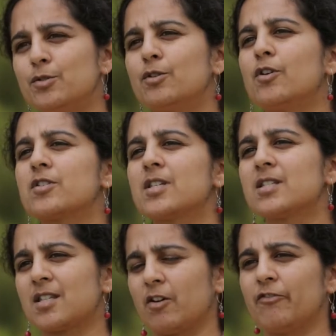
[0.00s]
two
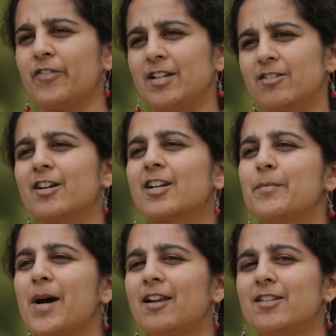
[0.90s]
courses of introductory
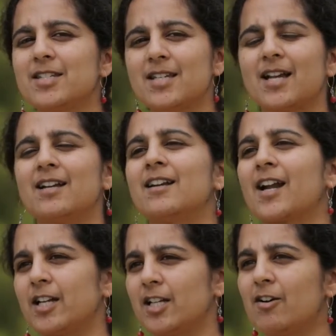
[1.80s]
biology. And
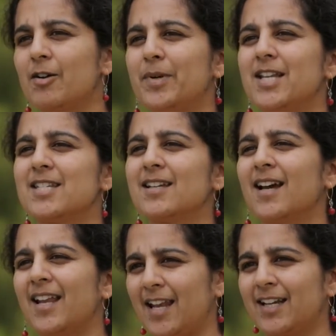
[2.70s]
right now I'm teaching
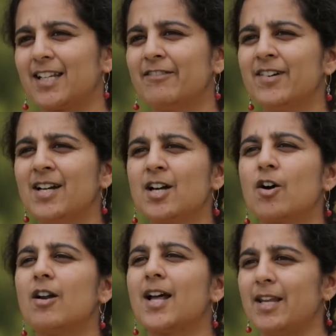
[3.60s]
an elective
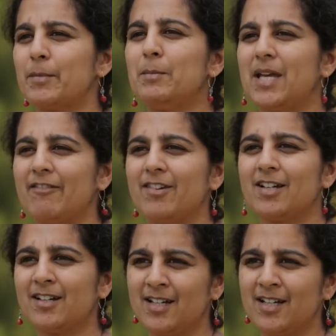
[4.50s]
called animal behavior,